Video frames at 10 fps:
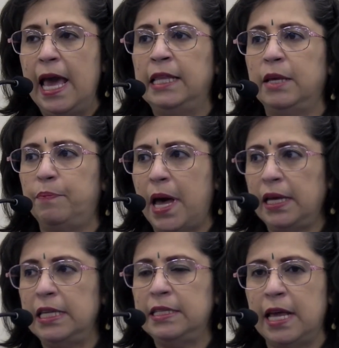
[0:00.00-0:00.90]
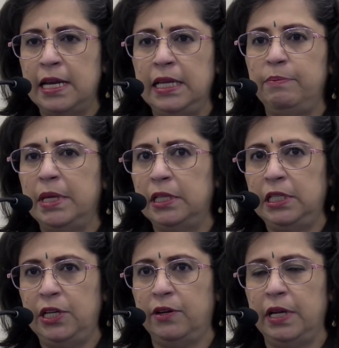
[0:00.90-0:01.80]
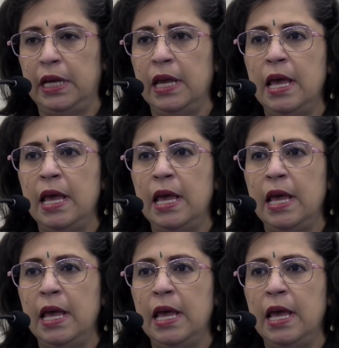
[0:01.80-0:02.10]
and the Pakistani military.